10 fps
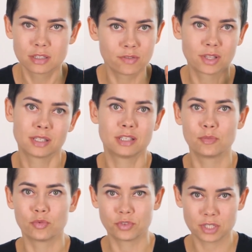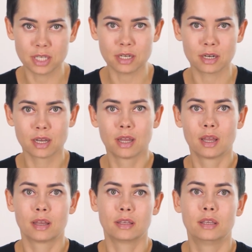And I do not
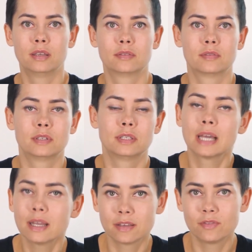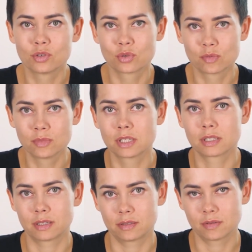see any reason to focus
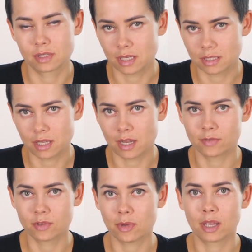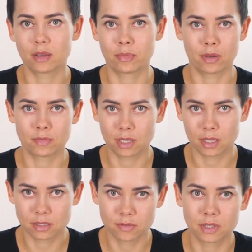on color types,
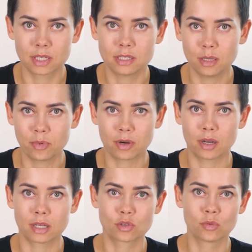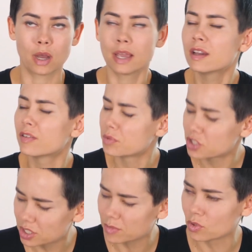which there are 4 main.
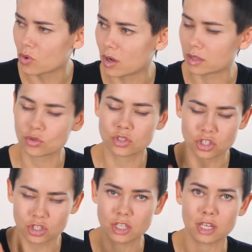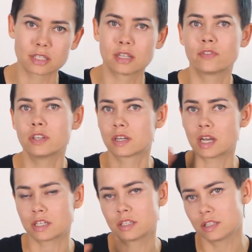Each of them is divided into
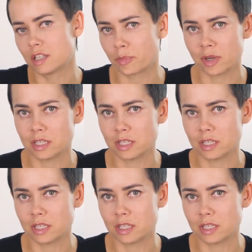3 more.